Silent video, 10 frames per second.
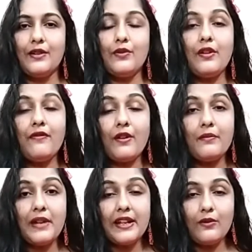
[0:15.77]
Today for
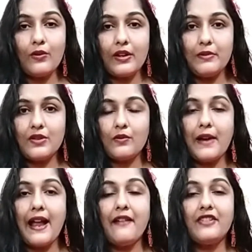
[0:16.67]
making coconut milk soap,
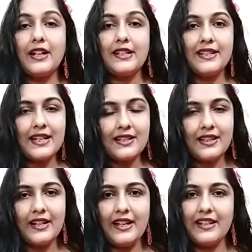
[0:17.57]
I have taken just
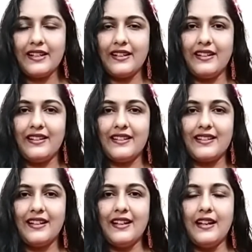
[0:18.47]
3
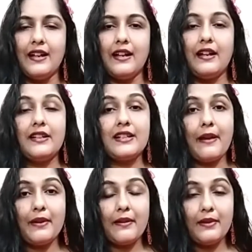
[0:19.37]
ingredients. It's
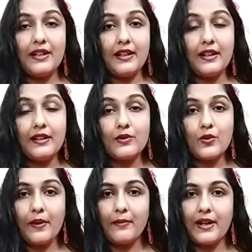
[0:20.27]
available in
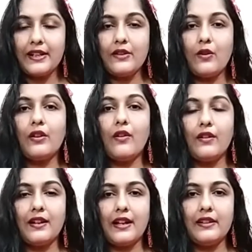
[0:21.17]
supermarket or
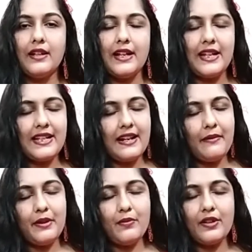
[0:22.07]
online. Each and
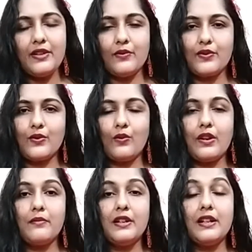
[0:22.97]
everybody knows
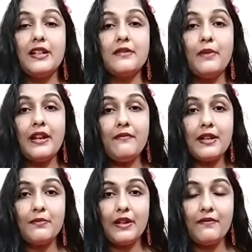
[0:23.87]
coconut milk is very
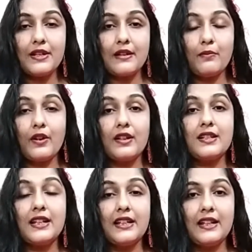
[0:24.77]
much beneficial for our
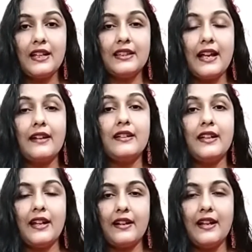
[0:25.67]
skin health and
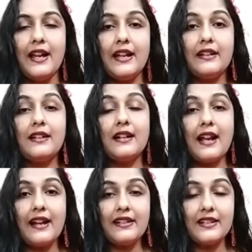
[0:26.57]
hair. It
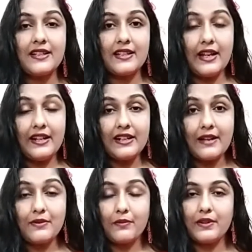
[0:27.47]
lightens any
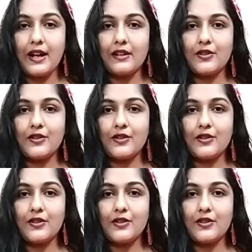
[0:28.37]
types of dark